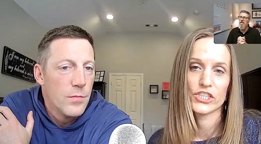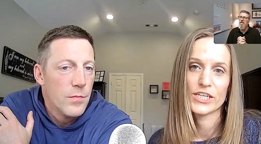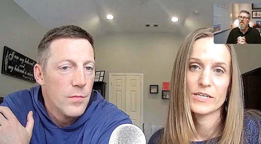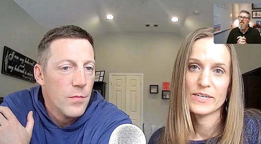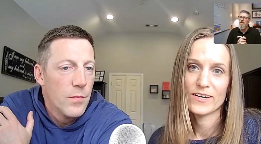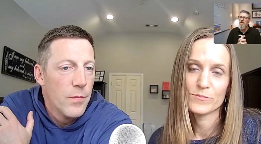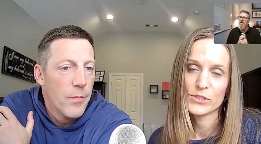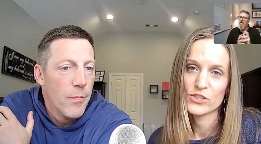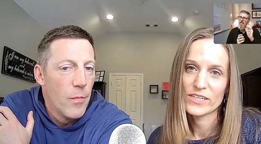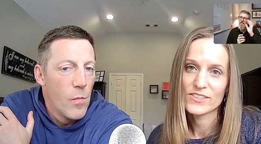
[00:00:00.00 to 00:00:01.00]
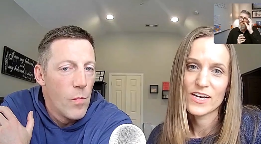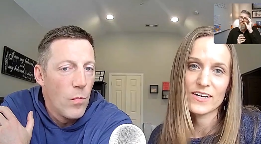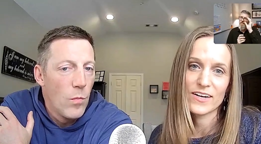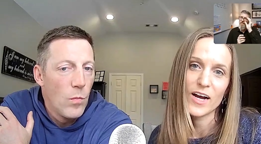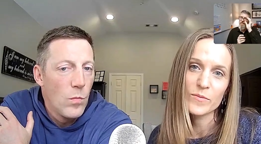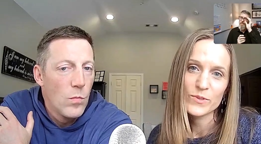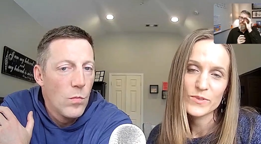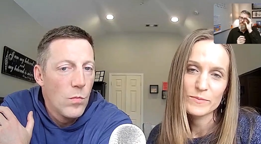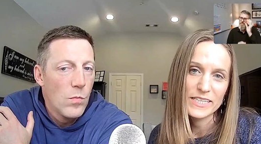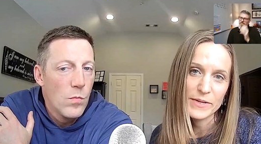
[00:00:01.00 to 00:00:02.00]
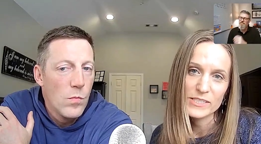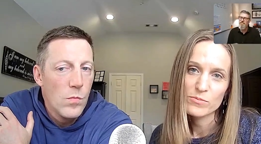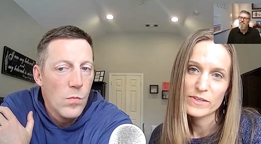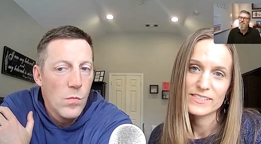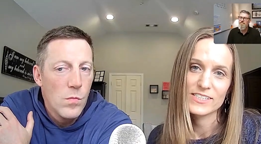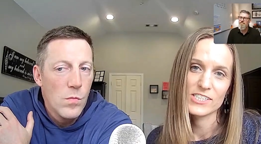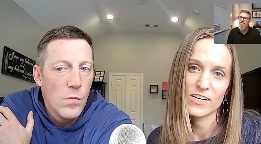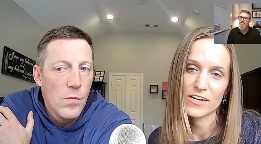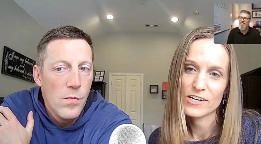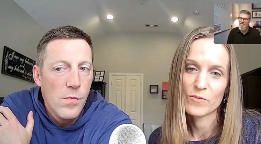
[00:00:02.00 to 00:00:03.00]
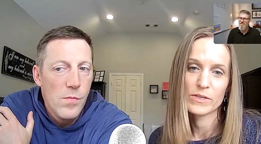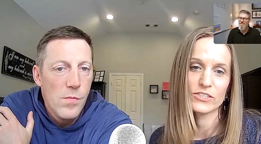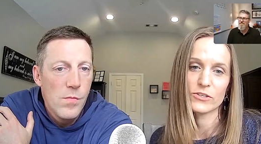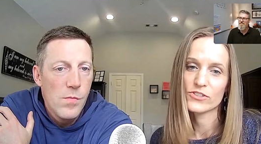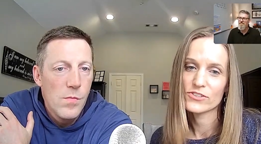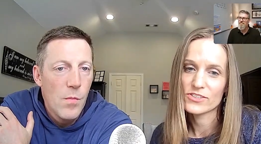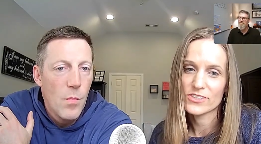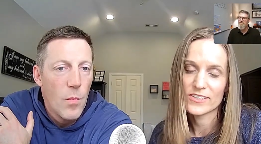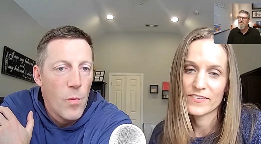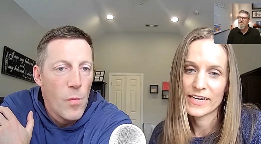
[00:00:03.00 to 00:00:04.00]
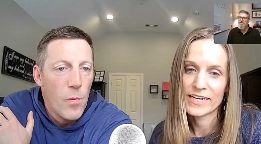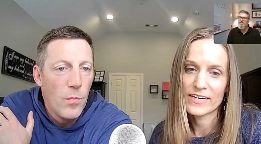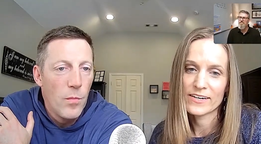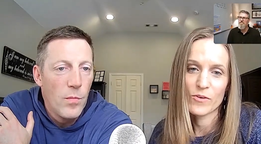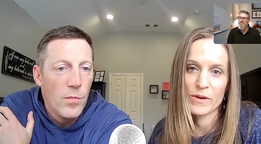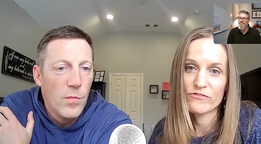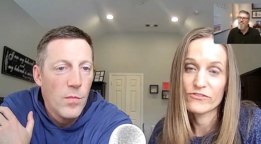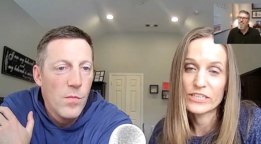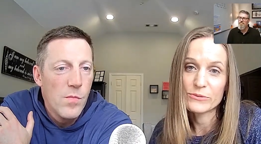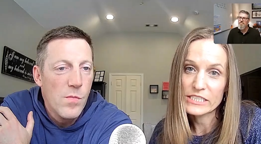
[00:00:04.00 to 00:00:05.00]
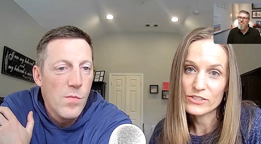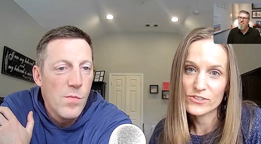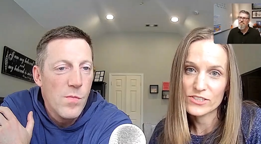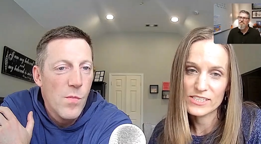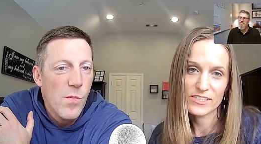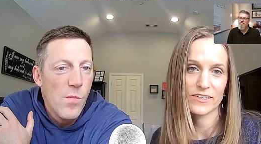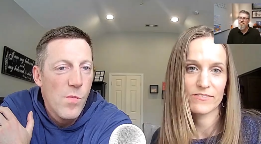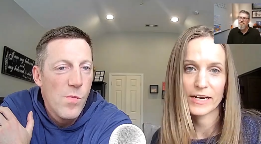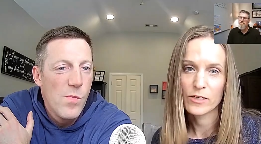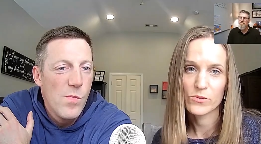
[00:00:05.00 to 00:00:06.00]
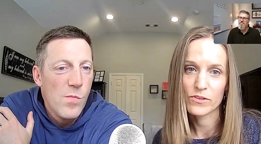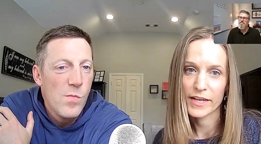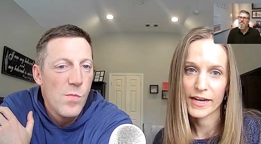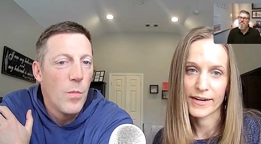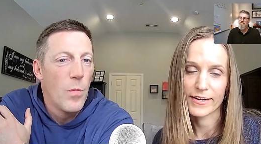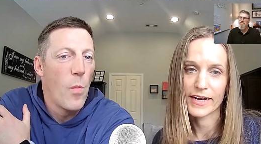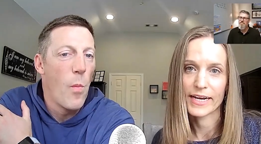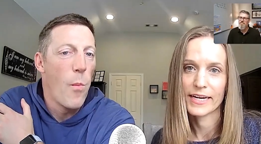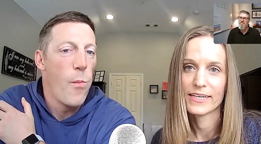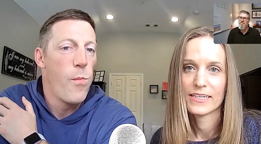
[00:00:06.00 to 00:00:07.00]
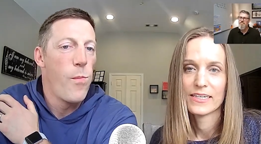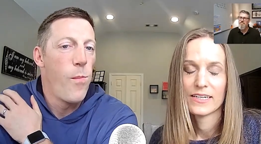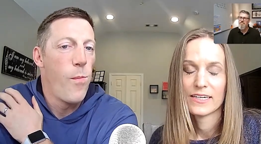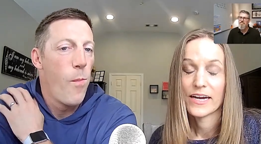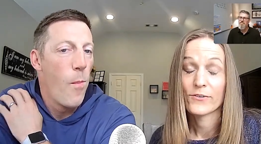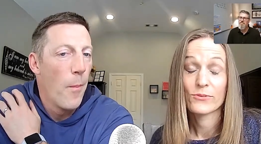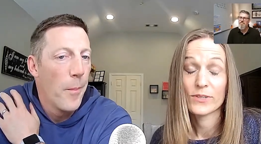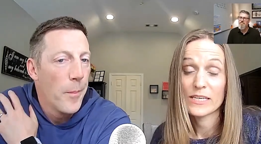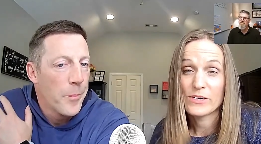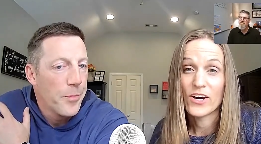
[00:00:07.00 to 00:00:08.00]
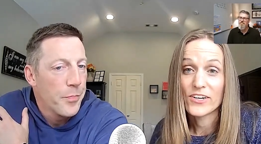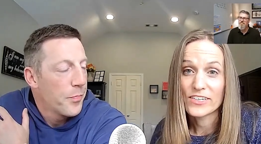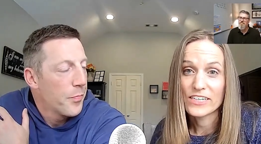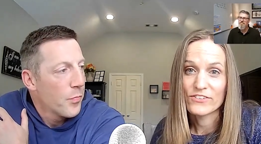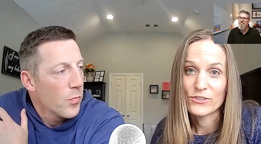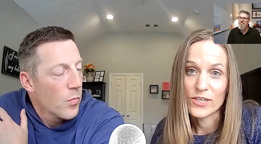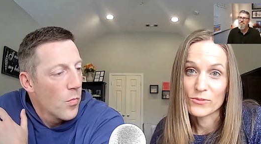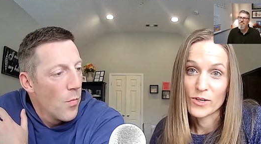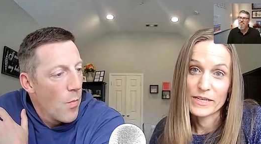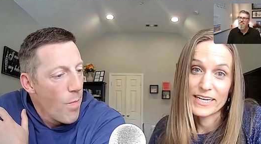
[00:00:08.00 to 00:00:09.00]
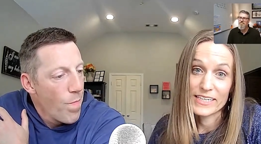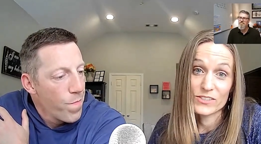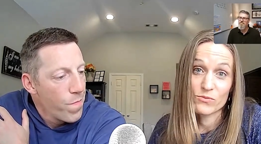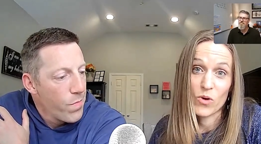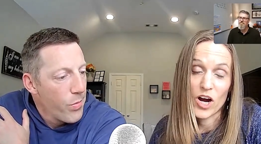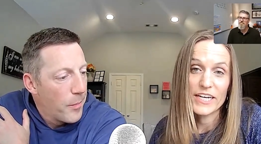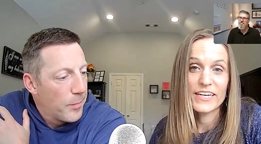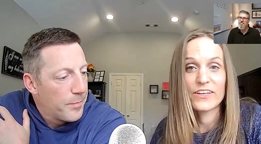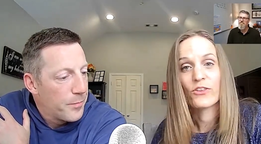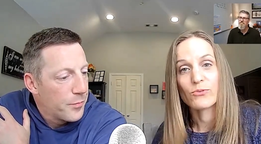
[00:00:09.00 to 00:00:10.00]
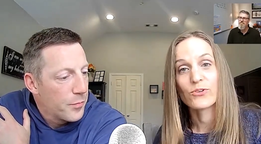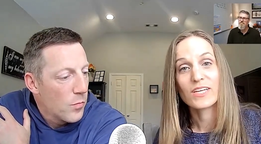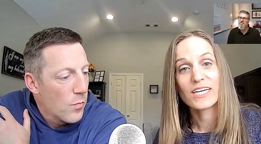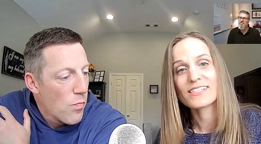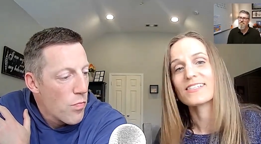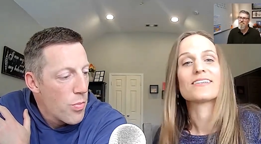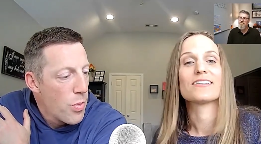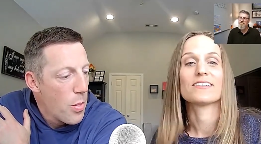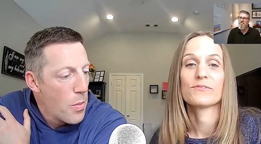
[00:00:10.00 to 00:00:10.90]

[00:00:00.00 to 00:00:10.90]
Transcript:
Speaker 1: journeybeyondbetrayal.com would be the best place to start. All my socials are on there, all my free resources are available there. And I would really be honored if you are a woman that is walking through this.